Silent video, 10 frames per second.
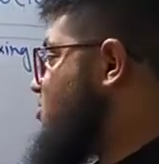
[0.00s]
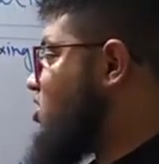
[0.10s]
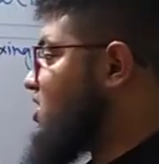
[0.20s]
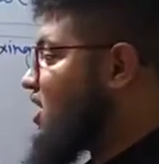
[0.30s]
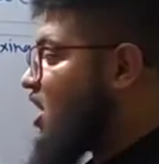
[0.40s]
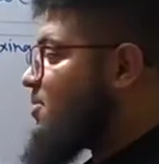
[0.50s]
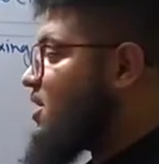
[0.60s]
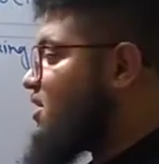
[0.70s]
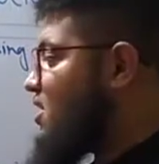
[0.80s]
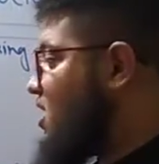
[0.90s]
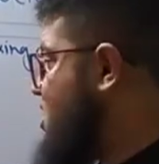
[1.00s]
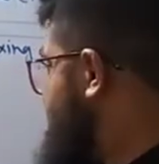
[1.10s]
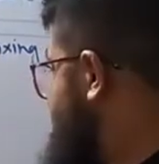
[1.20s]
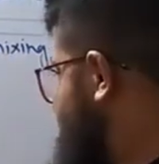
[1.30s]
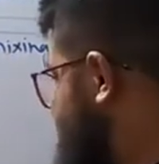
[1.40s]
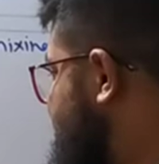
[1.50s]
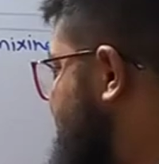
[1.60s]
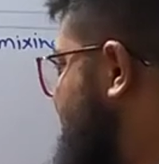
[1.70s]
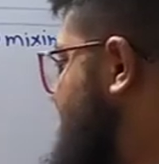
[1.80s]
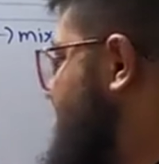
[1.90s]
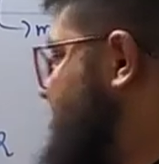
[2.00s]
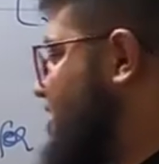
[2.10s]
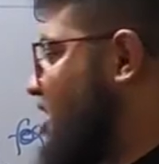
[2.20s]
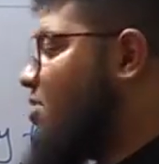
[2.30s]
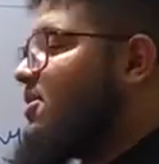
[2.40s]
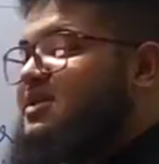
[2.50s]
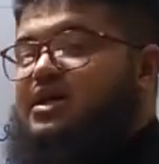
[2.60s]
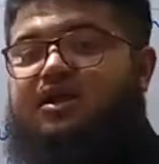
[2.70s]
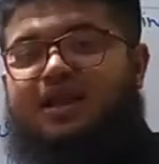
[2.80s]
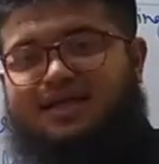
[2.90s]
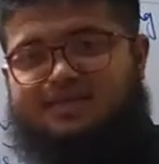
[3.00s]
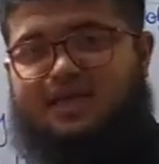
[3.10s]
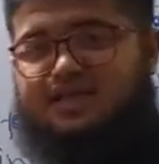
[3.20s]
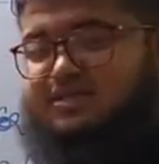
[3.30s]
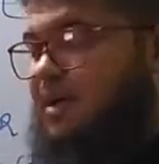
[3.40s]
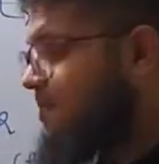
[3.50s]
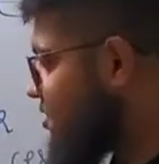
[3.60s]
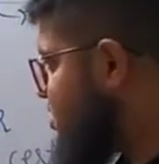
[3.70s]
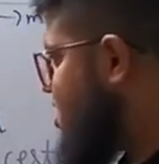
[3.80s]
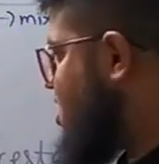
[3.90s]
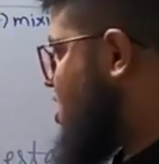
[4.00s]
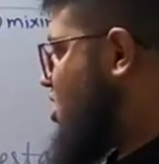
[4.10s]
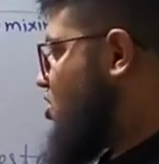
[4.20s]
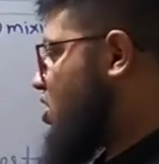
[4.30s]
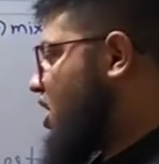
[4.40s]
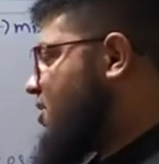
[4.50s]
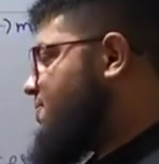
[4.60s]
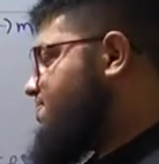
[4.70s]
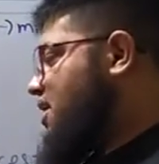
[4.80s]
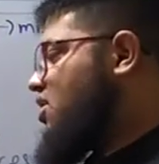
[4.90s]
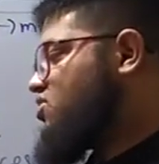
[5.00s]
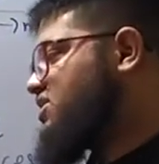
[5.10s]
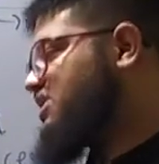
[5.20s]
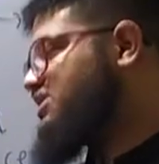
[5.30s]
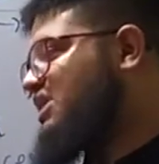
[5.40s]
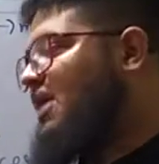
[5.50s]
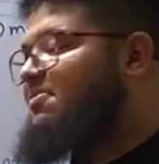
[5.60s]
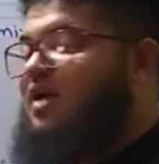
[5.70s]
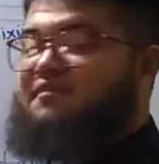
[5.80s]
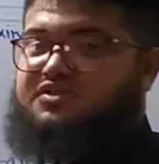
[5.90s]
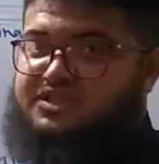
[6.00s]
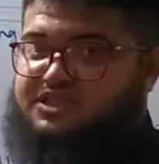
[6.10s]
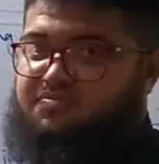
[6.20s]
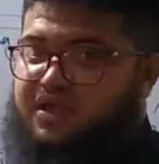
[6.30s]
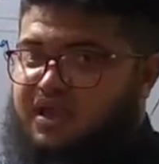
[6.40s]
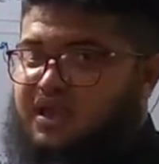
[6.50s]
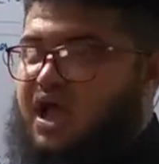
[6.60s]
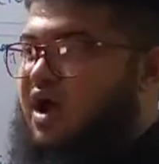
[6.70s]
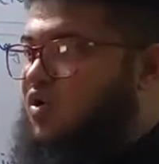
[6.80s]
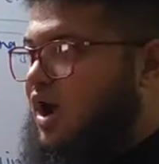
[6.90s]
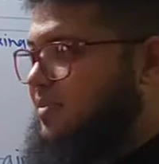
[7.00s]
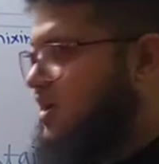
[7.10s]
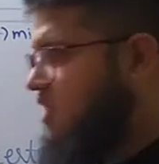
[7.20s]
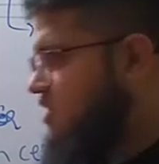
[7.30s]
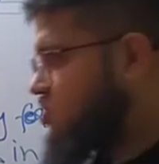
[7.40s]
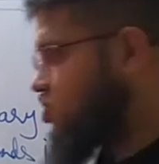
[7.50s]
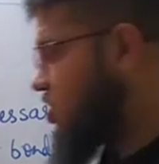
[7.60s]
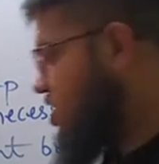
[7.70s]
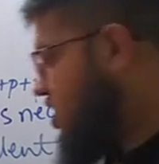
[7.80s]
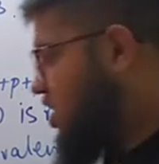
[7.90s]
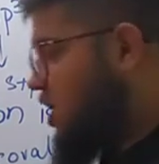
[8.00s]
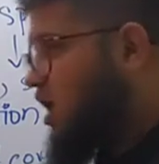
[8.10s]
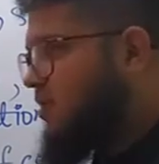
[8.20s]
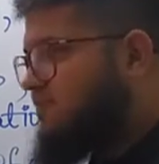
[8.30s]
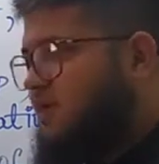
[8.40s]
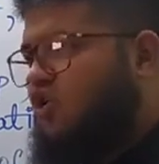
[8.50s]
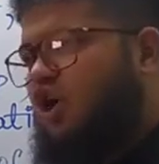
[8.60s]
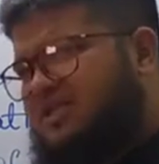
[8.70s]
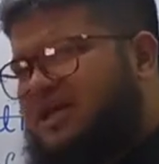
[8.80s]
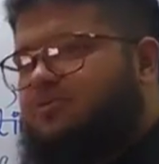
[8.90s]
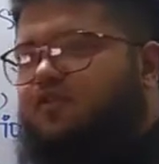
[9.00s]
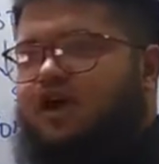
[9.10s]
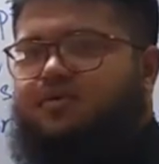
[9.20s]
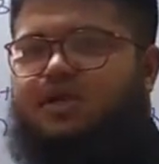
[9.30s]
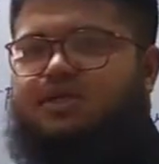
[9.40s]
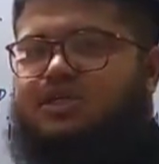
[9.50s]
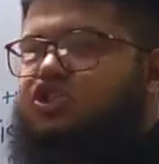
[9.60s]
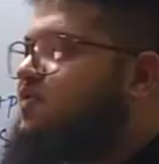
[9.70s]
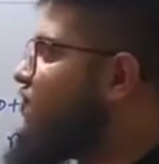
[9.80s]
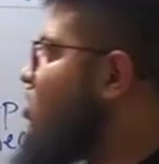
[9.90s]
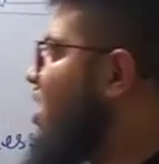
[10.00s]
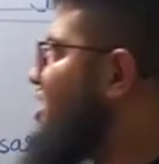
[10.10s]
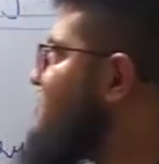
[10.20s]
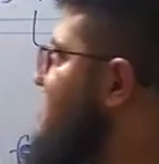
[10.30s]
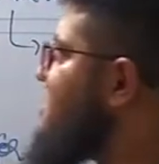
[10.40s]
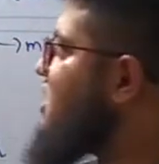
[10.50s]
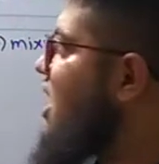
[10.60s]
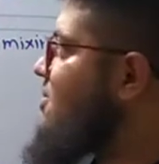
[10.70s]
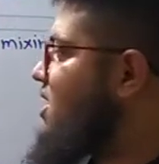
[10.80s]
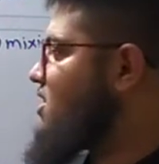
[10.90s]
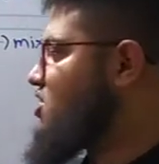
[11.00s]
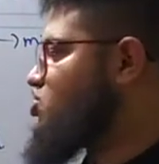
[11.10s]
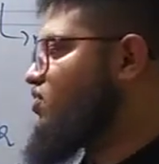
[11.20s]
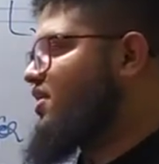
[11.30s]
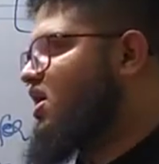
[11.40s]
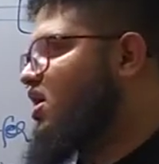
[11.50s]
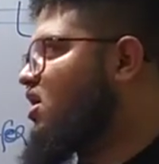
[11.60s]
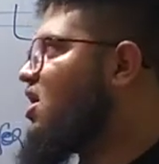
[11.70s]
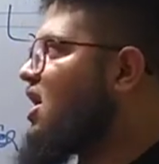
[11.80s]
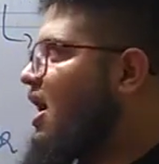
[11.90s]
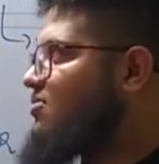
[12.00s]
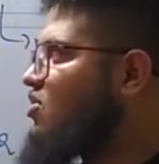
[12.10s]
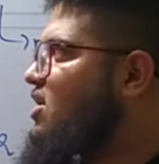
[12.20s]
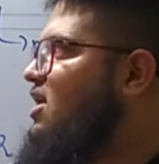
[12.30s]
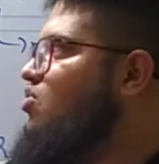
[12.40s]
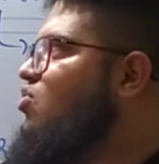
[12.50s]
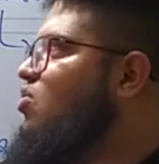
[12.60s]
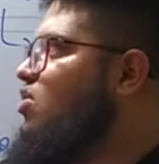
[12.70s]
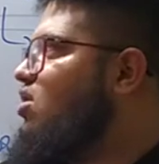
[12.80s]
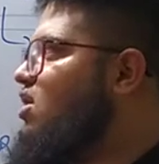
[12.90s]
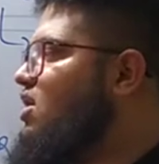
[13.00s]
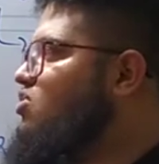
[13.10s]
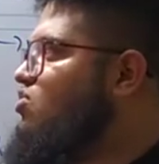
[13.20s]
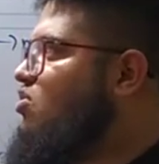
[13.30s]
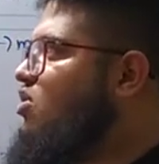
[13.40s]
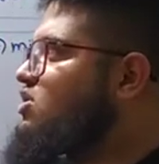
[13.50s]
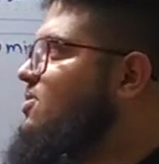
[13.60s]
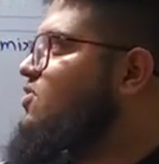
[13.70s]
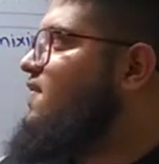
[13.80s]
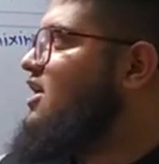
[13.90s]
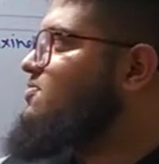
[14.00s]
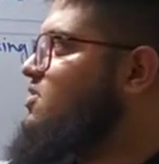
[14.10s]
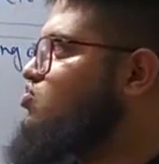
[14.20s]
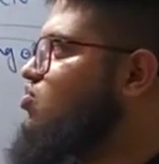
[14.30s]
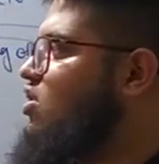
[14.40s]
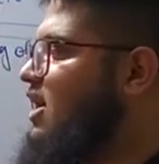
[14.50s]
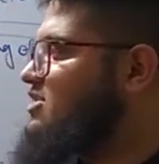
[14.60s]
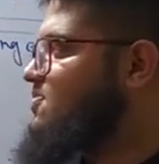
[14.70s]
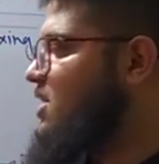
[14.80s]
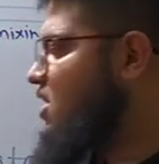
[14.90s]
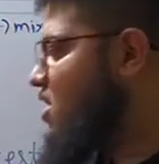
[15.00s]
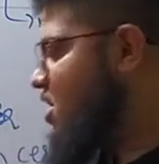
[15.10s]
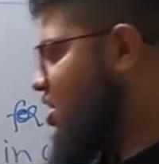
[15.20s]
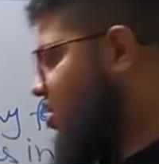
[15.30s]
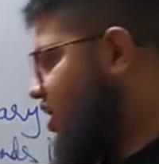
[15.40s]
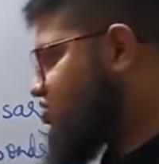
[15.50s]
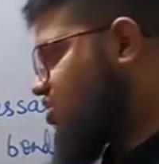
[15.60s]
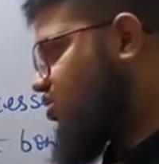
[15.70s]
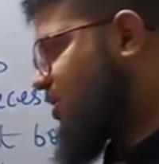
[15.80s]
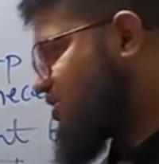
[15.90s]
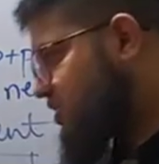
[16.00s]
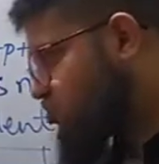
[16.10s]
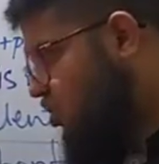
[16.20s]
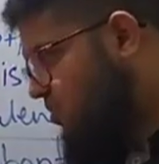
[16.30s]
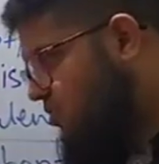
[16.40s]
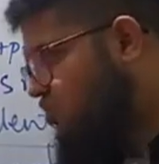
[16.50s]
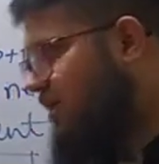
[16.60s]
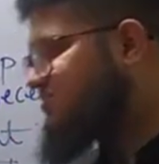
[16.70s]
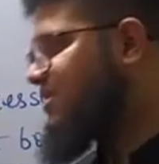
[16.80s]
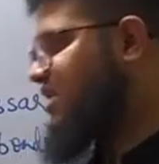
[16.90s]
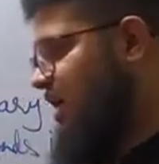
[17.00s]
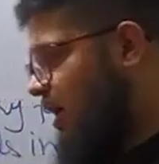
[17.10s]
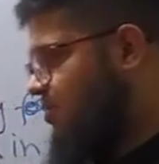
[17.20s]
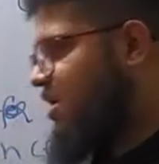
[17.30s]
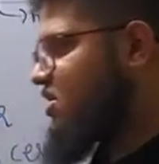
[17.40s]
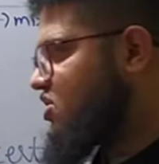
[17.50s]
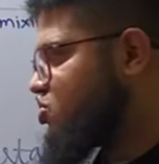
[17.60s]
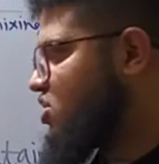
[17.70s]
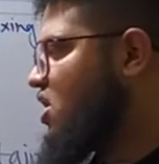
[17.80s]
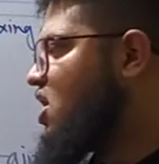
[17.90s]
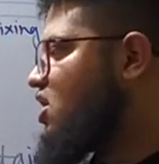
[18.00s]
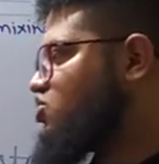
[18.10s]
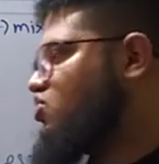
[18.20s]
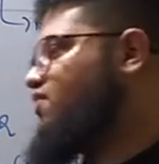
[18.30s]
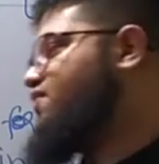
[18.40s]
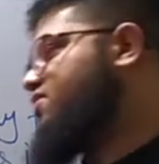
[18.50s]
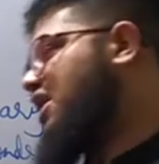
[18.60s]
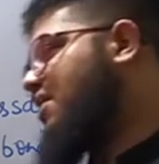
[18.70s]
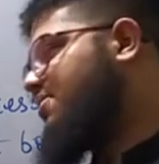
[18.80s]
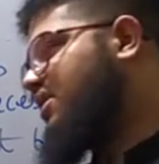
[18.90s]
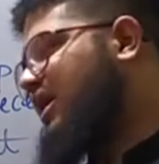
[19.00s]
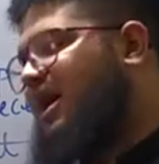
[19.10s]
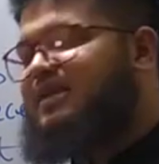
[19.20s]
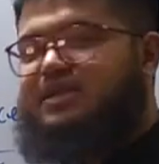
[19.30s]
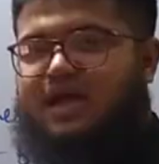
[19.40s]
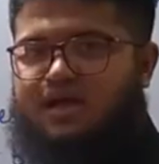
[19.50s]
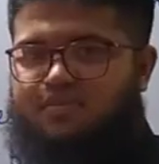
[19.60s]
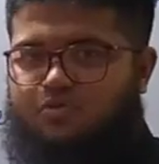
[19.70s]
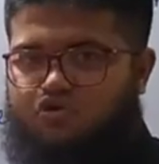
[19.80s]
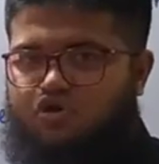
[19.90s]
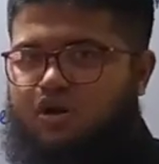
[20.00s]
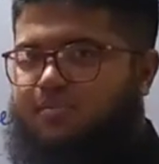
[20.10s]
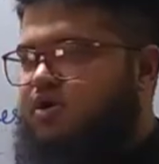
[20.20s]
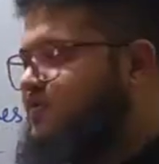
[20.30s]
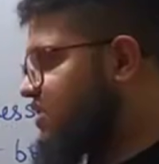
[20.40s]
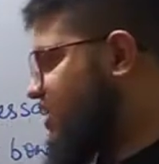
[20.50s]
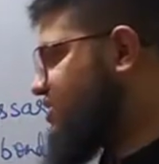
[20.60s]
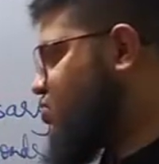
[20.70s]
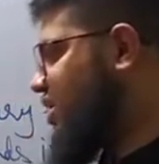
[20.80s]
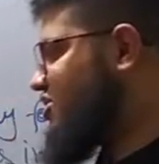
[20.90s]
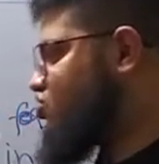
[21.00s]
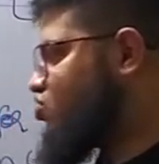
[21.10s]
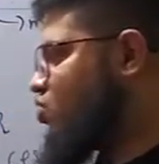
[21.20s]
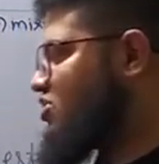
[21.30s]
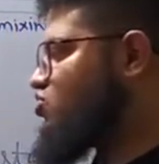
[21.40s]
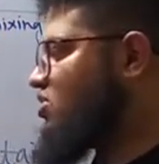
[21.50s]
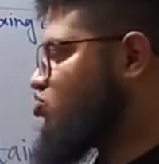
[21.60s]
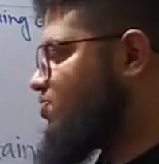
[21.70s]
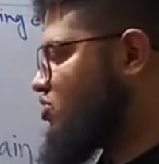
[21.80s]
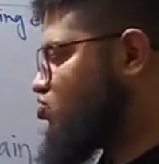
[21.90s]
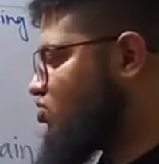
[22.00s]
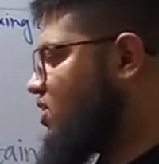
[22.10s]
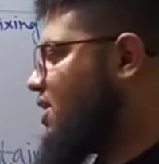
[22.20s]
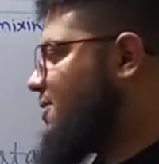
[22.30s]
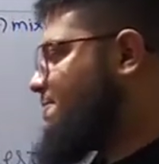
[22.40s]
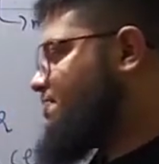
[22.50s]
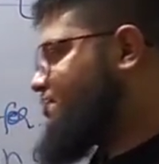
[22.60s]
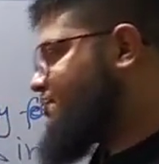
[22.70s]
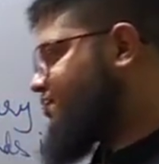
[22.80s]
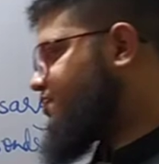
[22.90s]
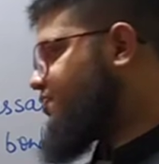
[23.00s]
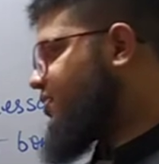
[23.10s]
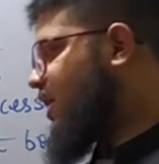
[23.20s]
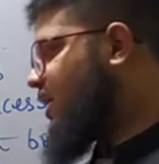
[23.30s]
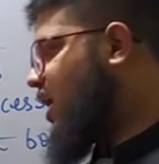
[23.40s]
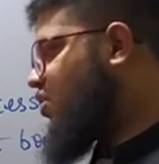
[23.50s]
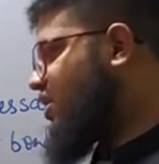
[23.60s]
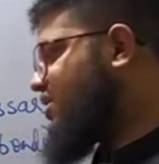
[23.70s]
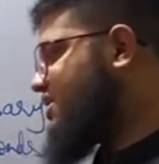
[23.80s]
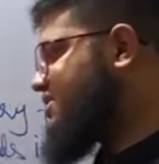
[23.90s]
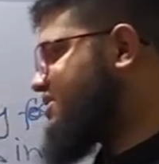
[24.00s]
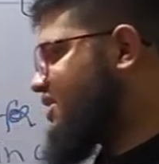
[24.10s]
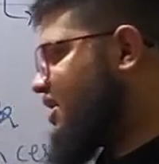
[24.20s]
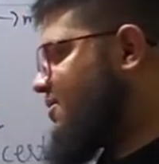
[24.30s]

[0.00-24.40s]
bond in carbon in certain elements, and the carbon is our classical example. Okay, now this is I've just explained how hybridization, the concept of hybridization for sp3 hybridization over here. I'm not going to go into the concept of sp2 or sp. Alright, so now let's just talk about sp3 hybridization. So carbon has a proton number of 6, 1s2, 2s2 and 2p2. Now in this